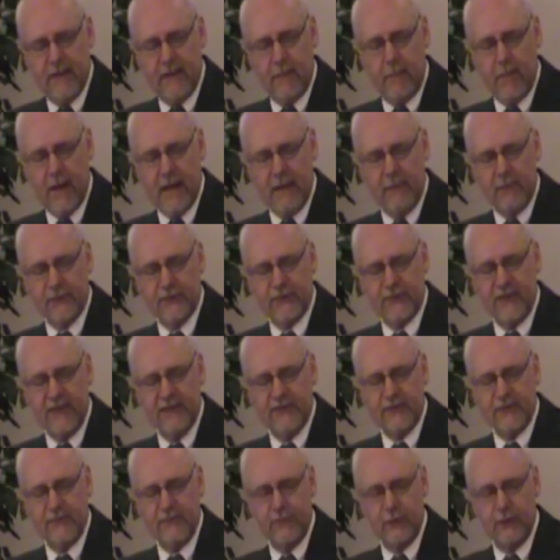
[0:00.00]
and the Bible
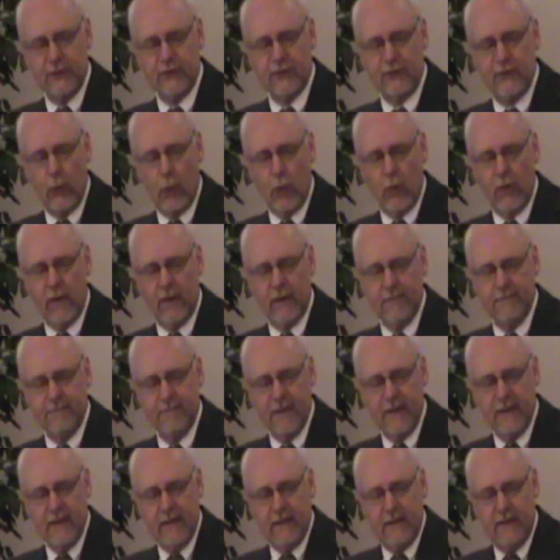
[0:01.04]
says in verse 4
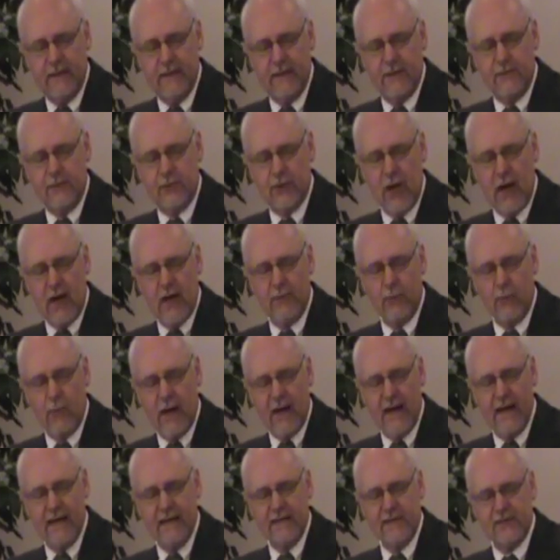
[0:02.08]
that John
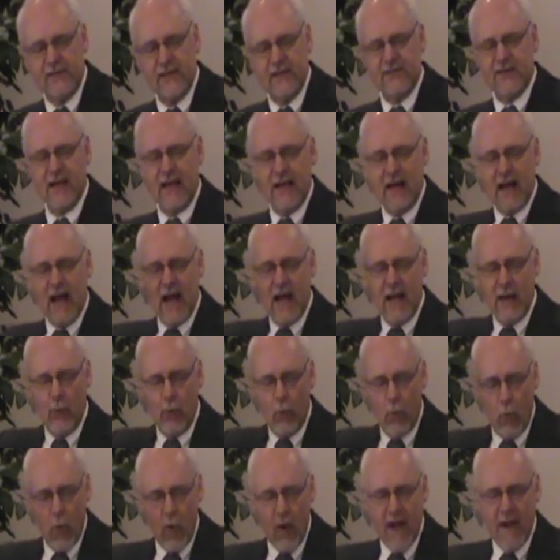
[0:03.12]
writing says, And I
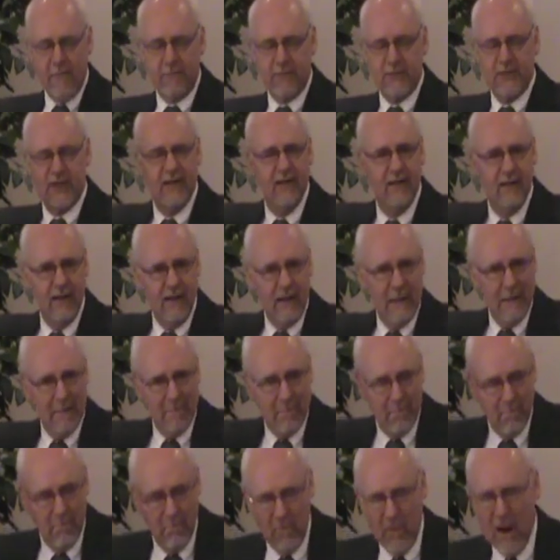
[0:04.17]
wept
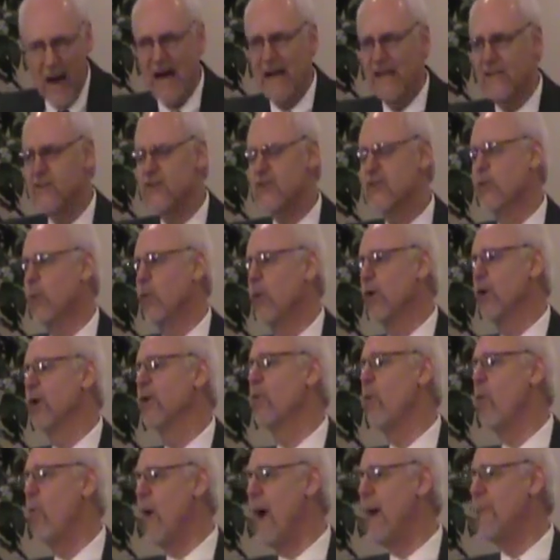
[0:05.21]
much. The
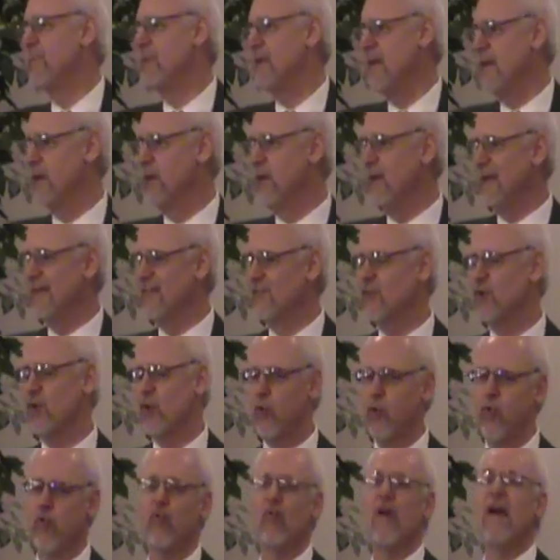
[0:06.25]
word wept here is
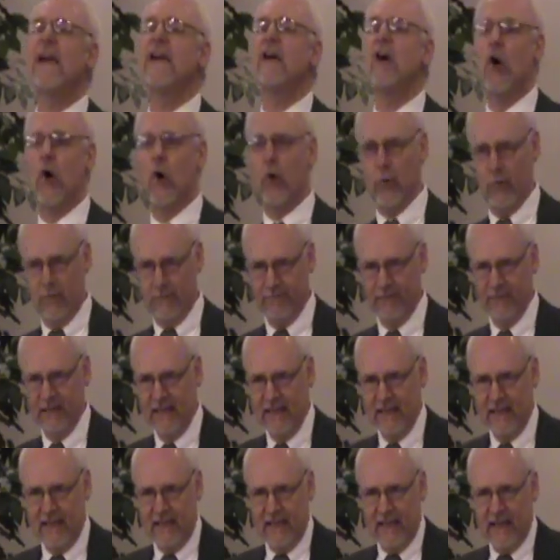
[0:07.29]
creo.
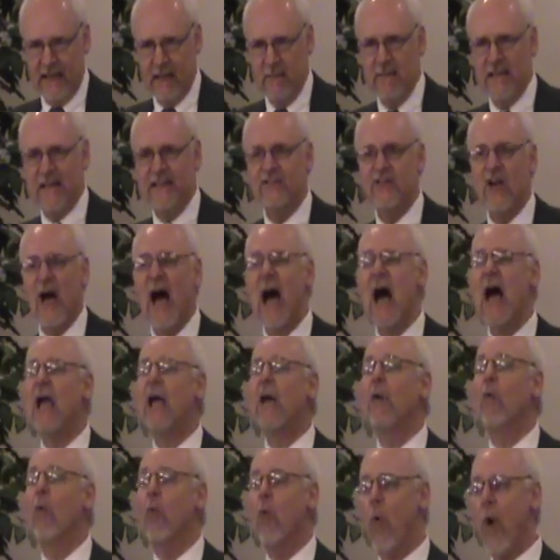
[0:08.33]
It means
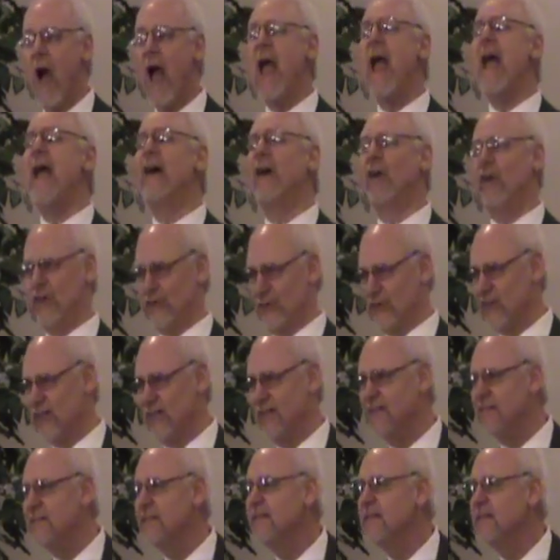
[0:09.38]
I wailed.
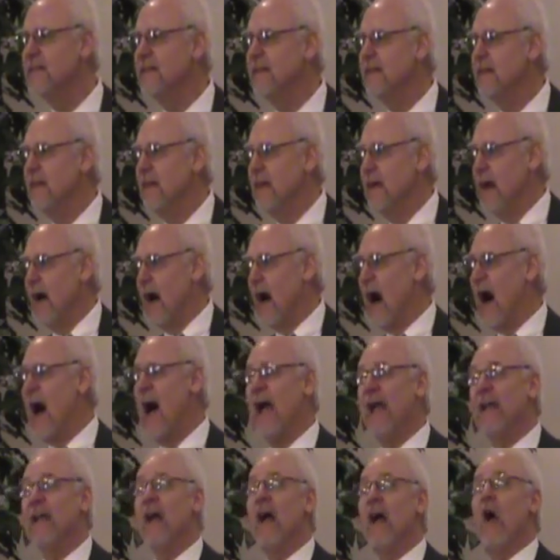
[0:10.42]

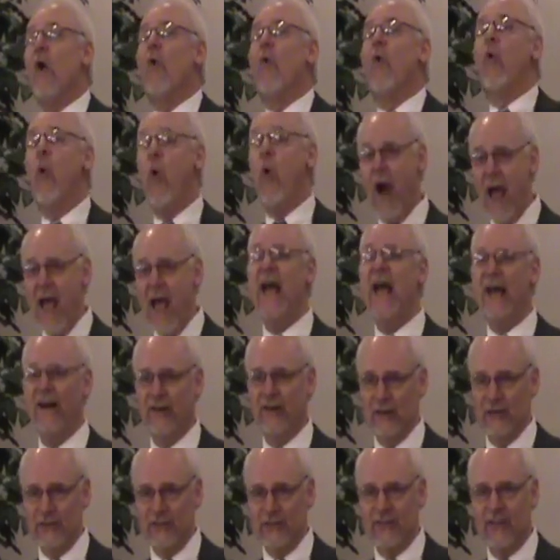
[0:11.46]
I
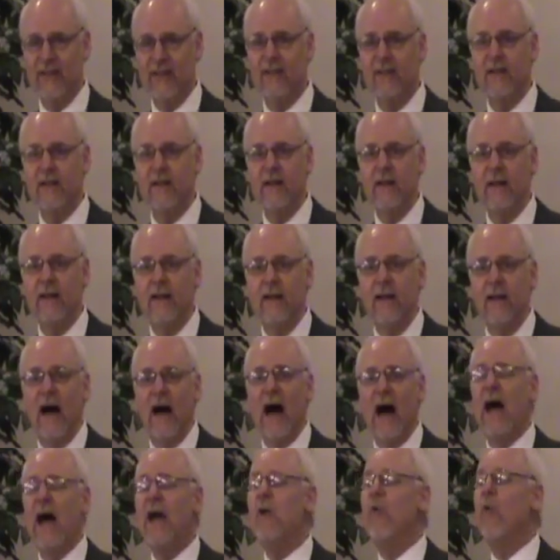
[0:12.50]
wailed.
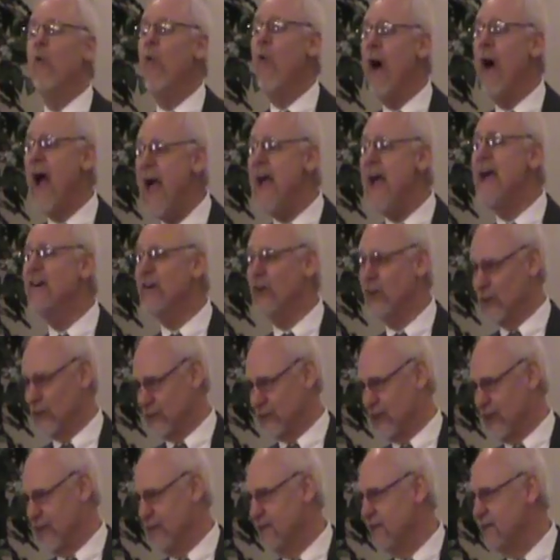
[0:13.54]
I
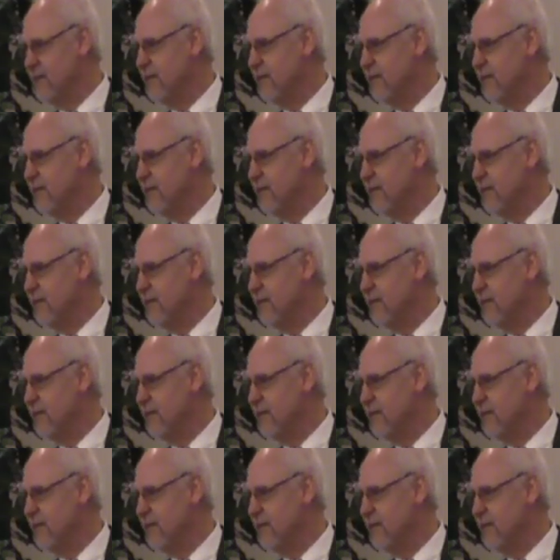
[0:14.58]
wailed.